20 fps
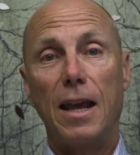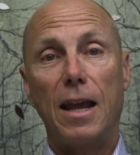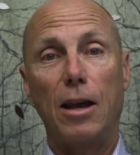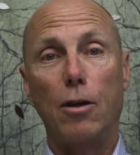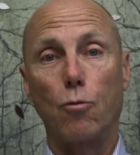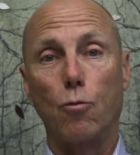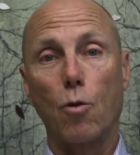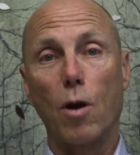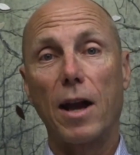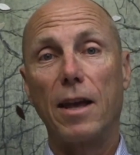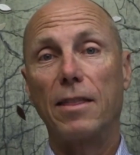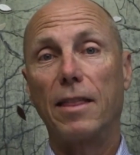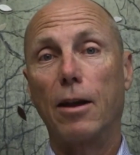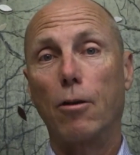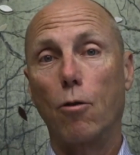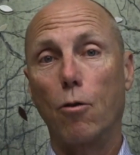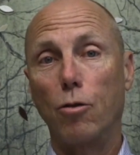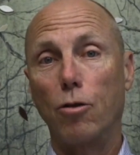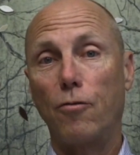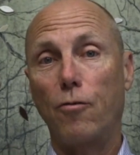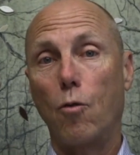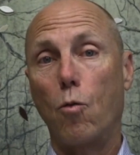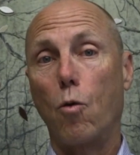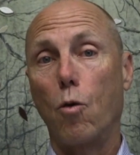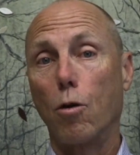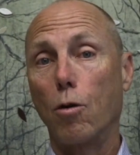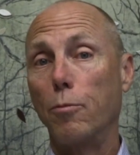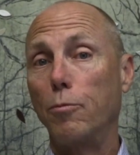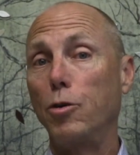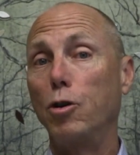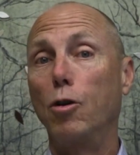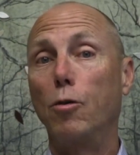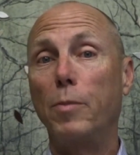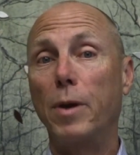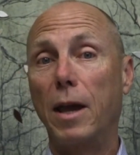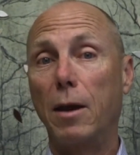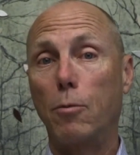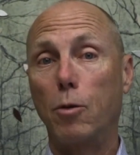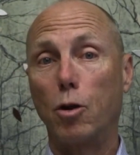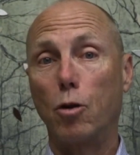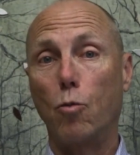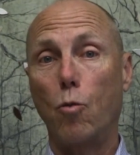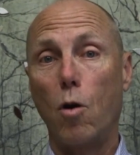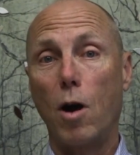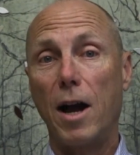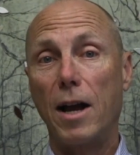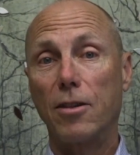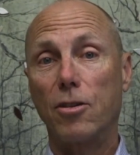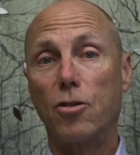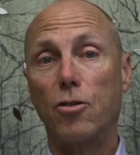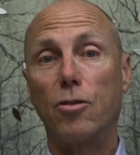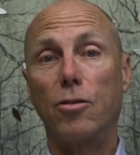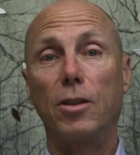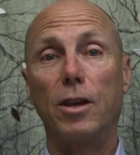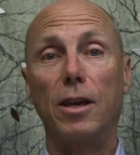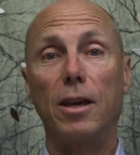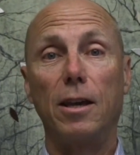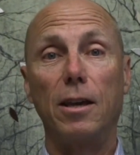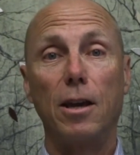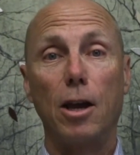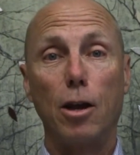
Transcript: and right there on the form, you'll be able to watch the